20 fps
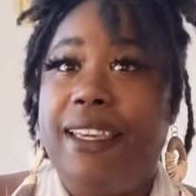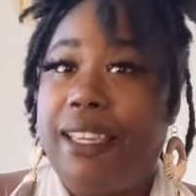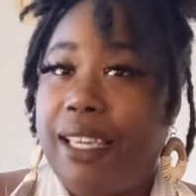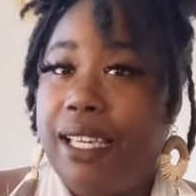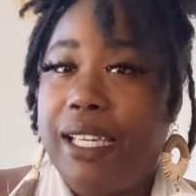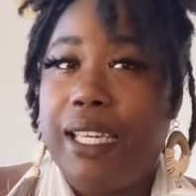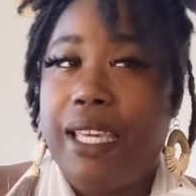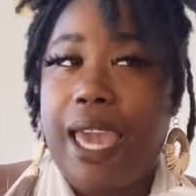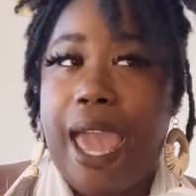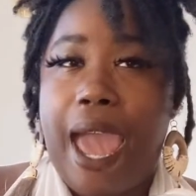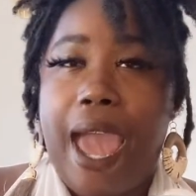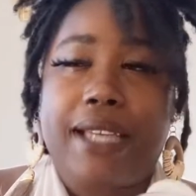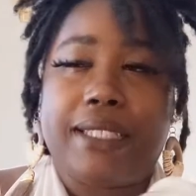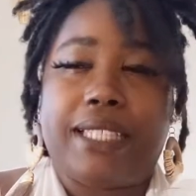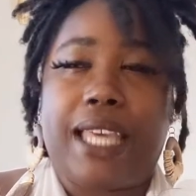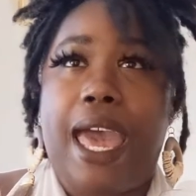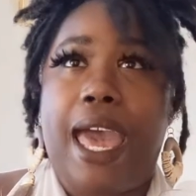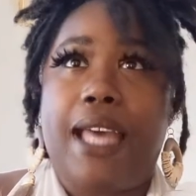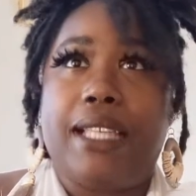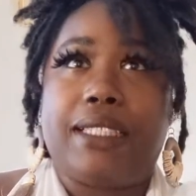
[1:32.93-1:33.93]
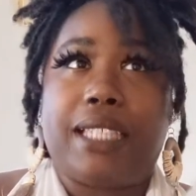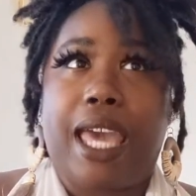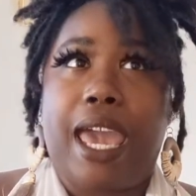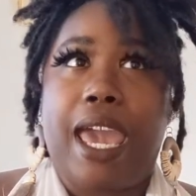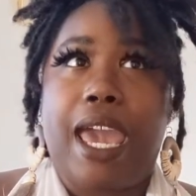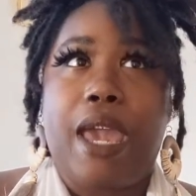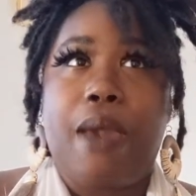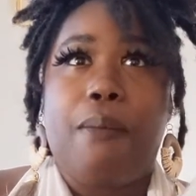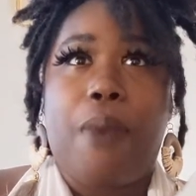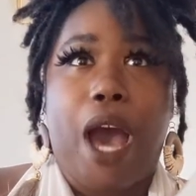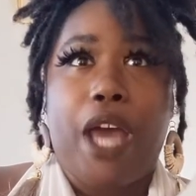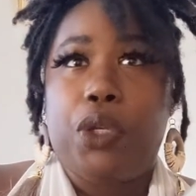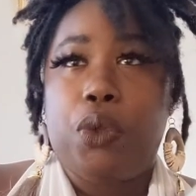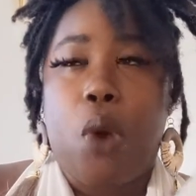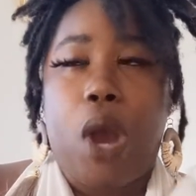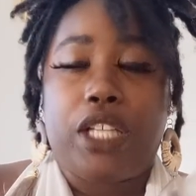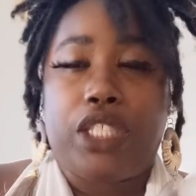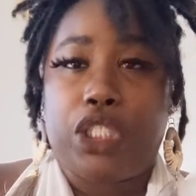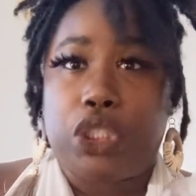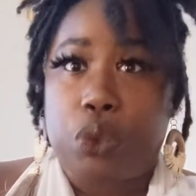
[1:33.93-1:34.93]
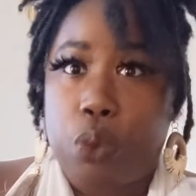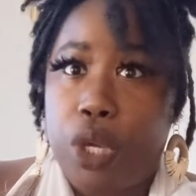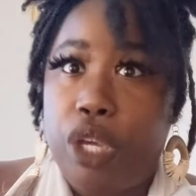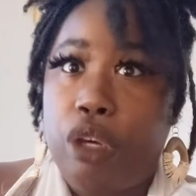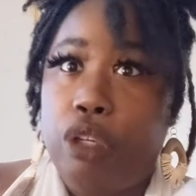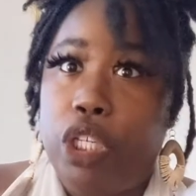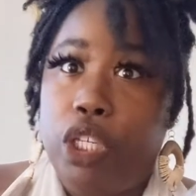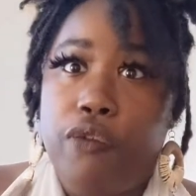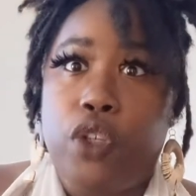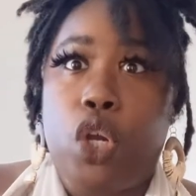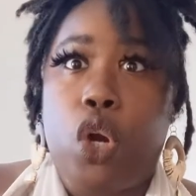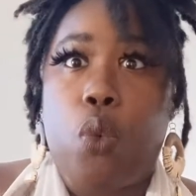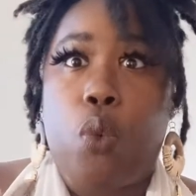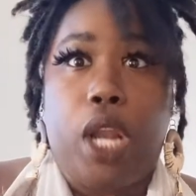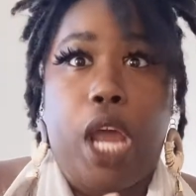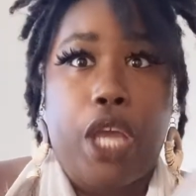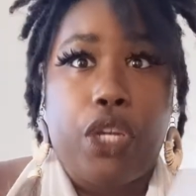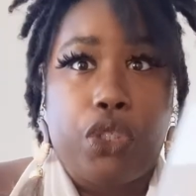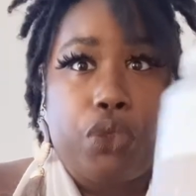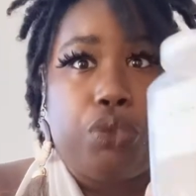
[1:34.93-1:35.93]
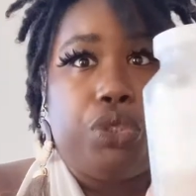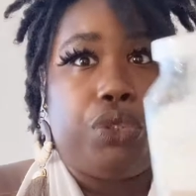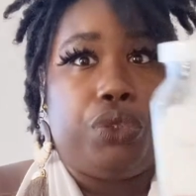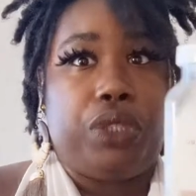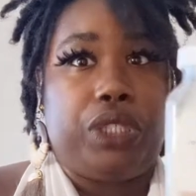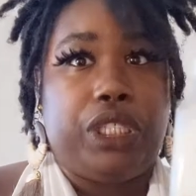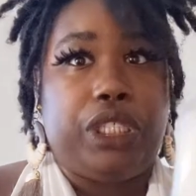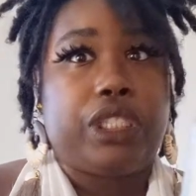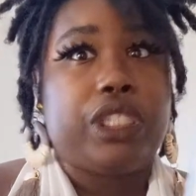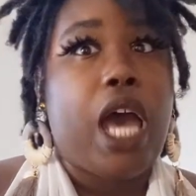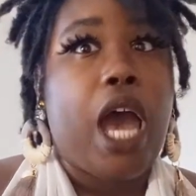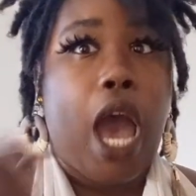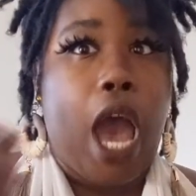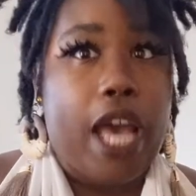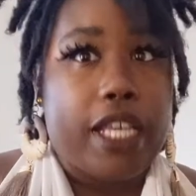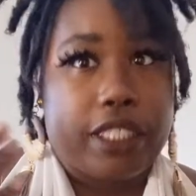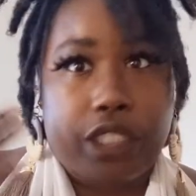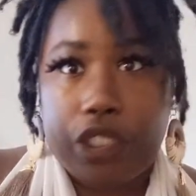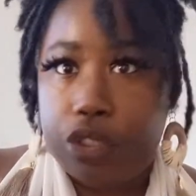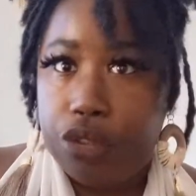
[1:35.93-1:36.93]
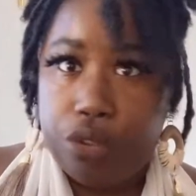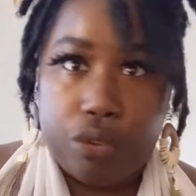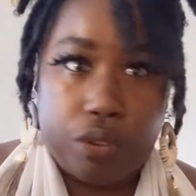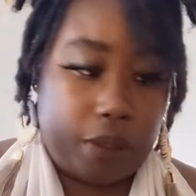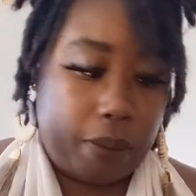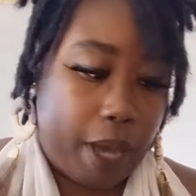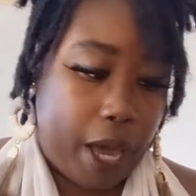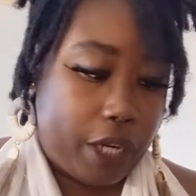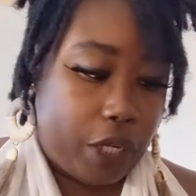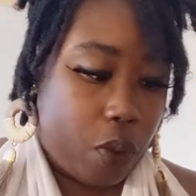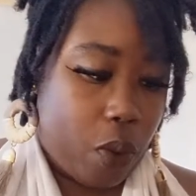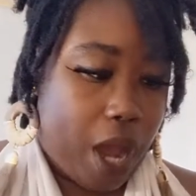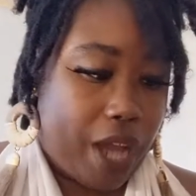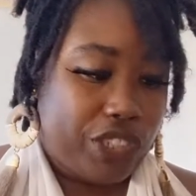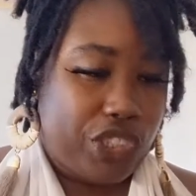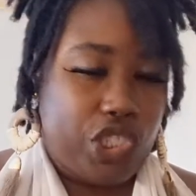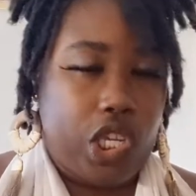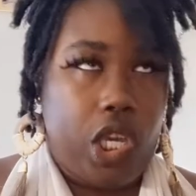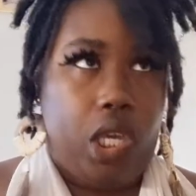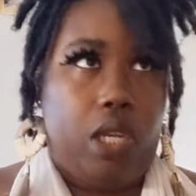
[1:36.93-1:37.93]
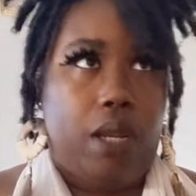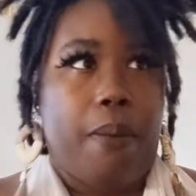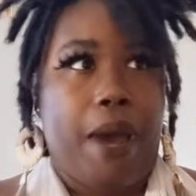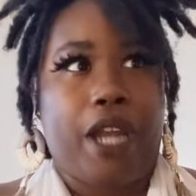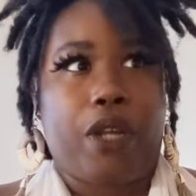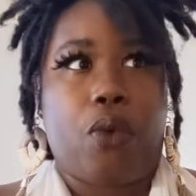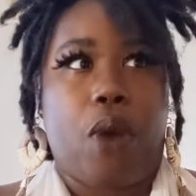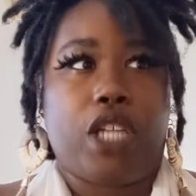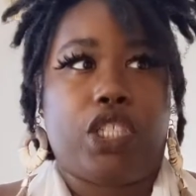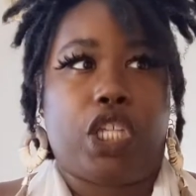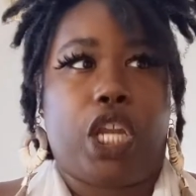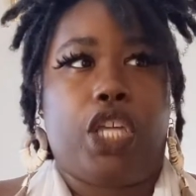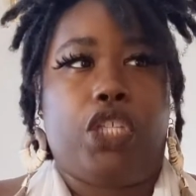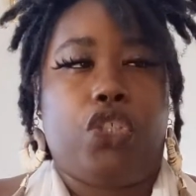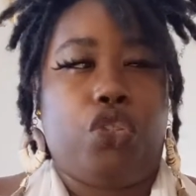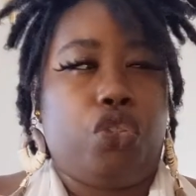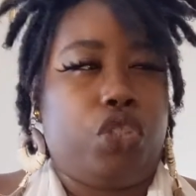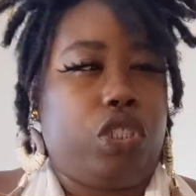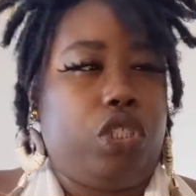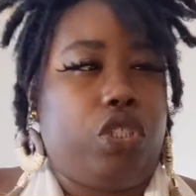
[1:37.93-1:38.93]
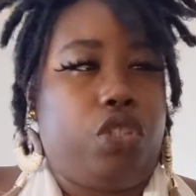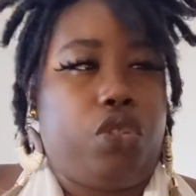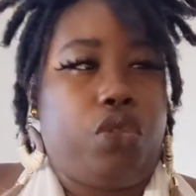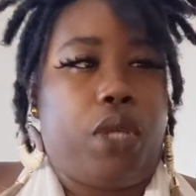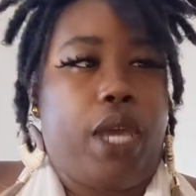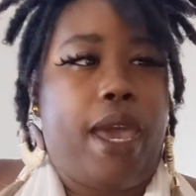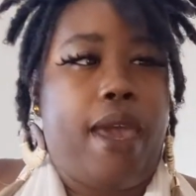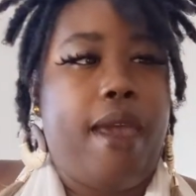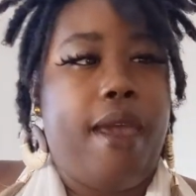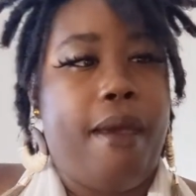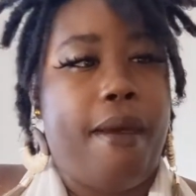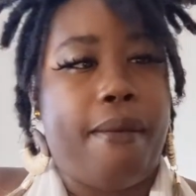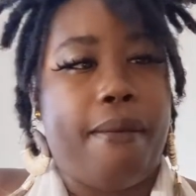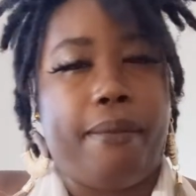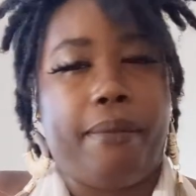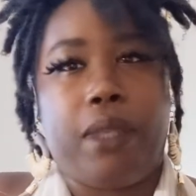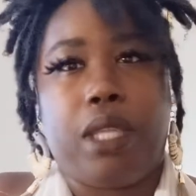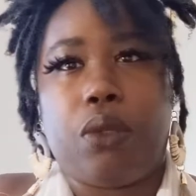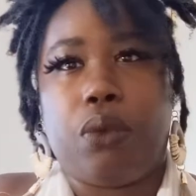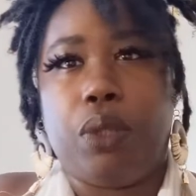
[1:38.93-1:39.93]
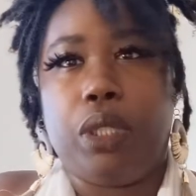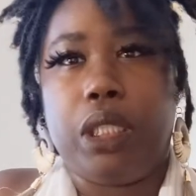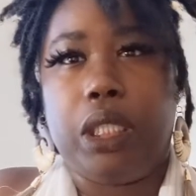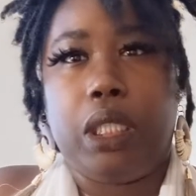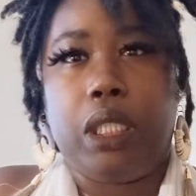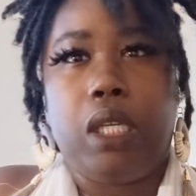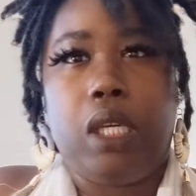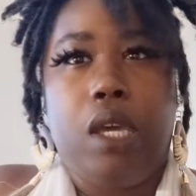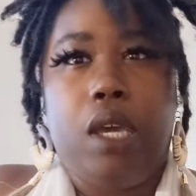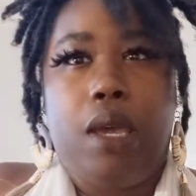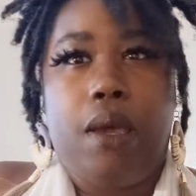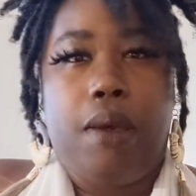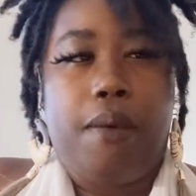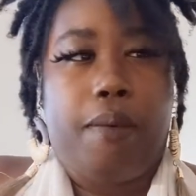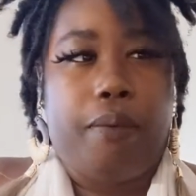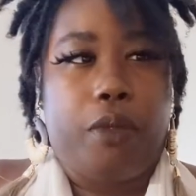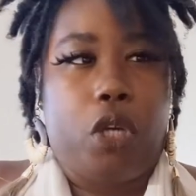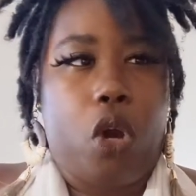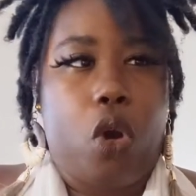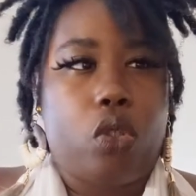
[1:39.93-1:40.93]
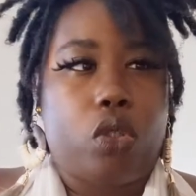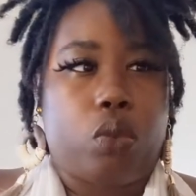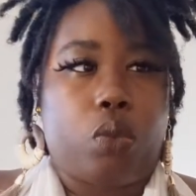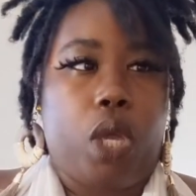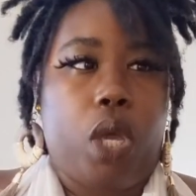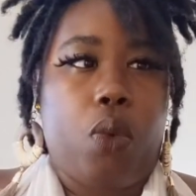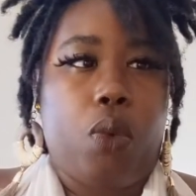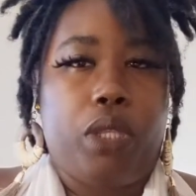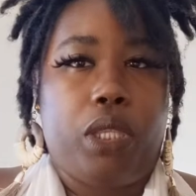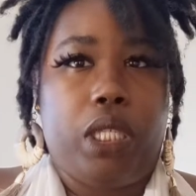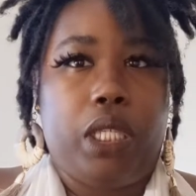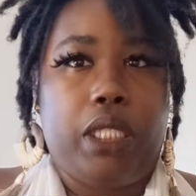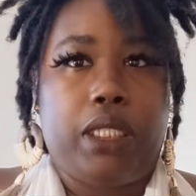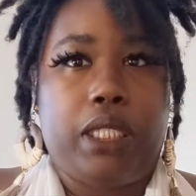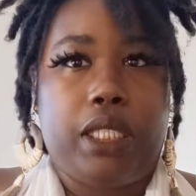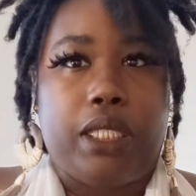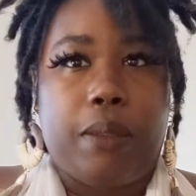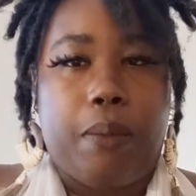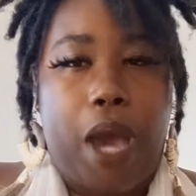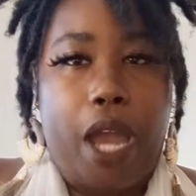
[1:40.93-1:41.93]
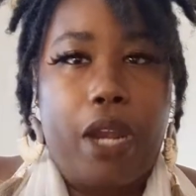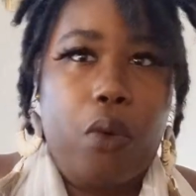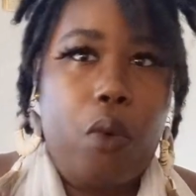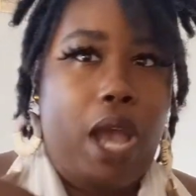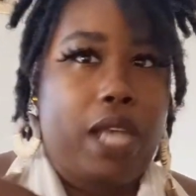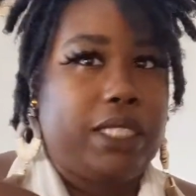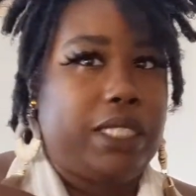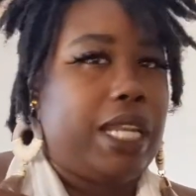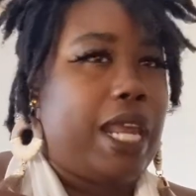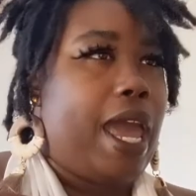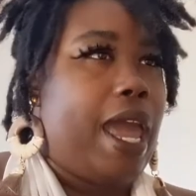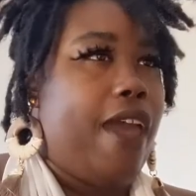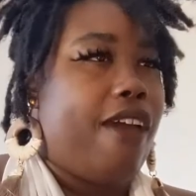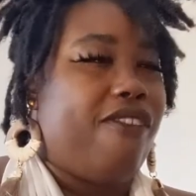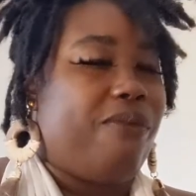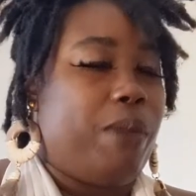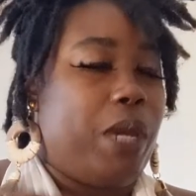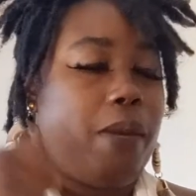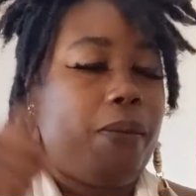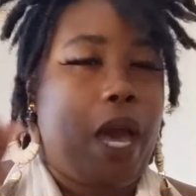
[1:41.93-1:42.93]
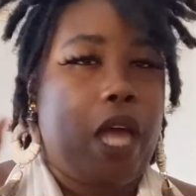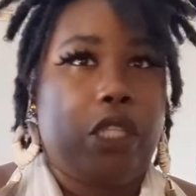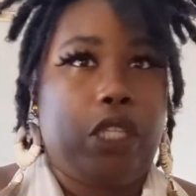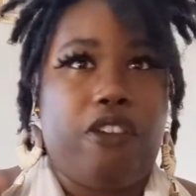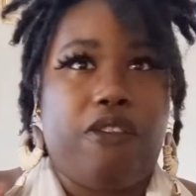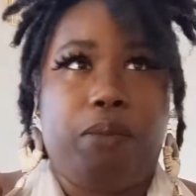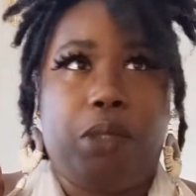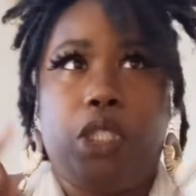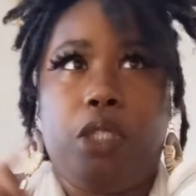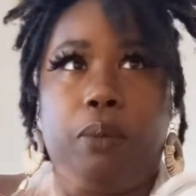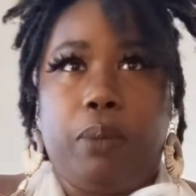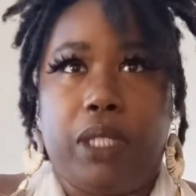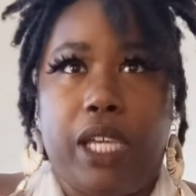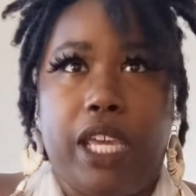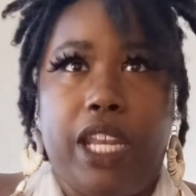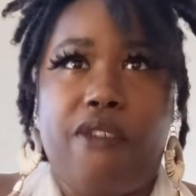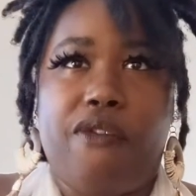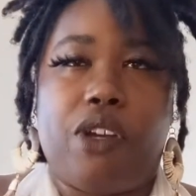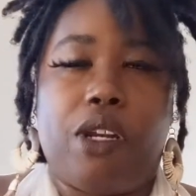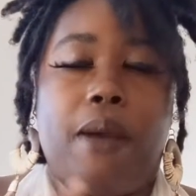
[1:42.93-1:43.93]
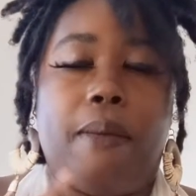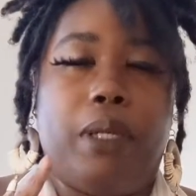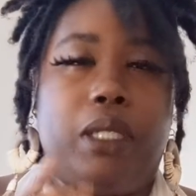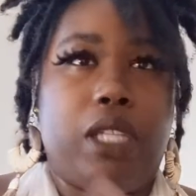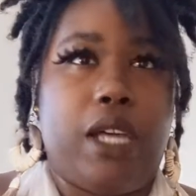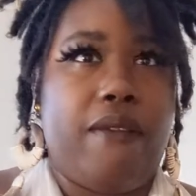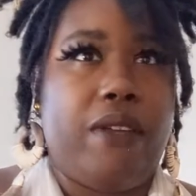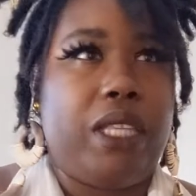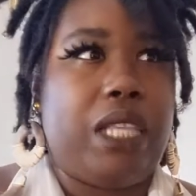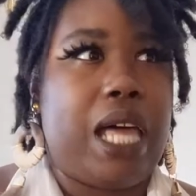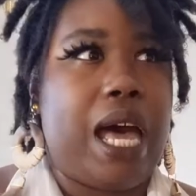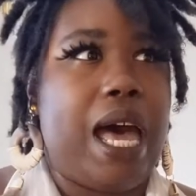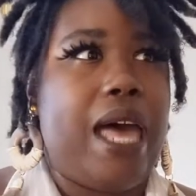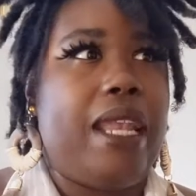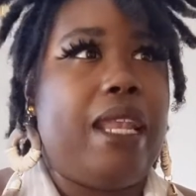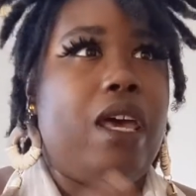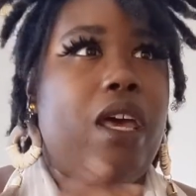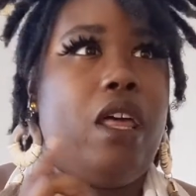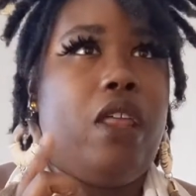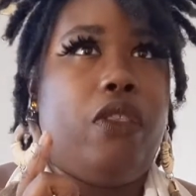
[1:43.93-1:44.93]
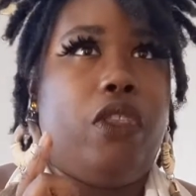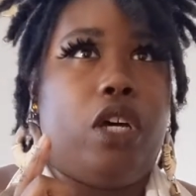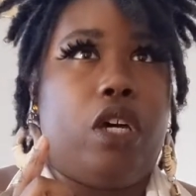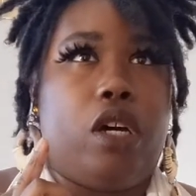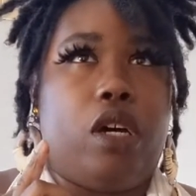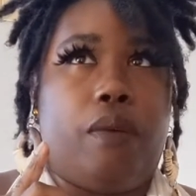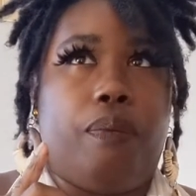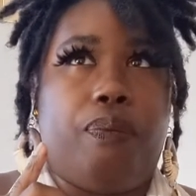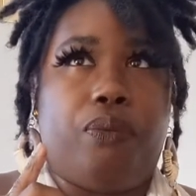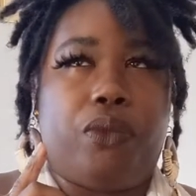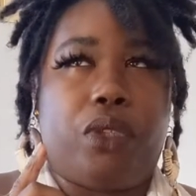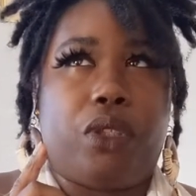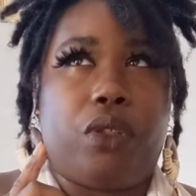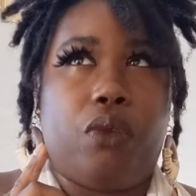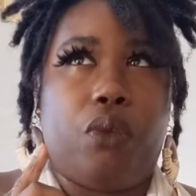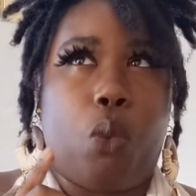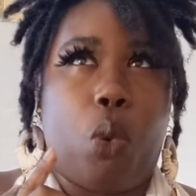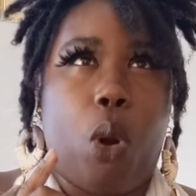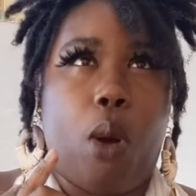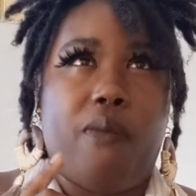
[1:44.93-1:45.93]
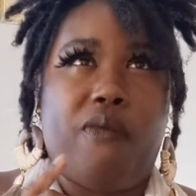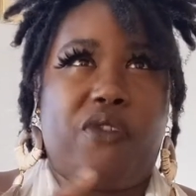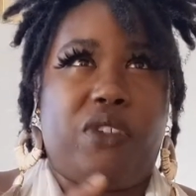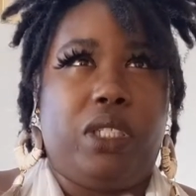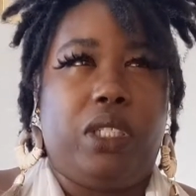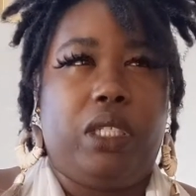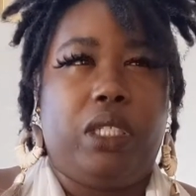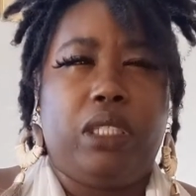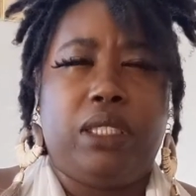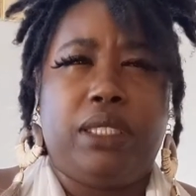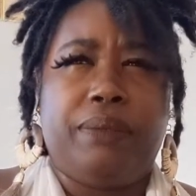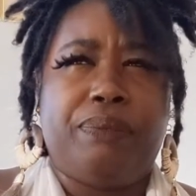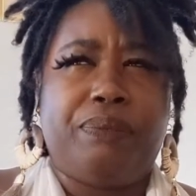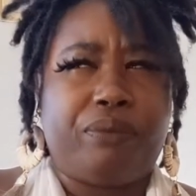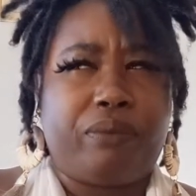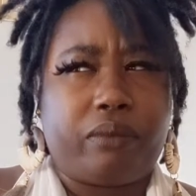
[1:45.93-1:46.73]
It acts as a body wash as well, even though when I do use this, I still use the body wash. And the body wash that I usually do that really goes well with this is the body wash that I have made by Love Beauty Planet from their beloved line, the warm vanilla.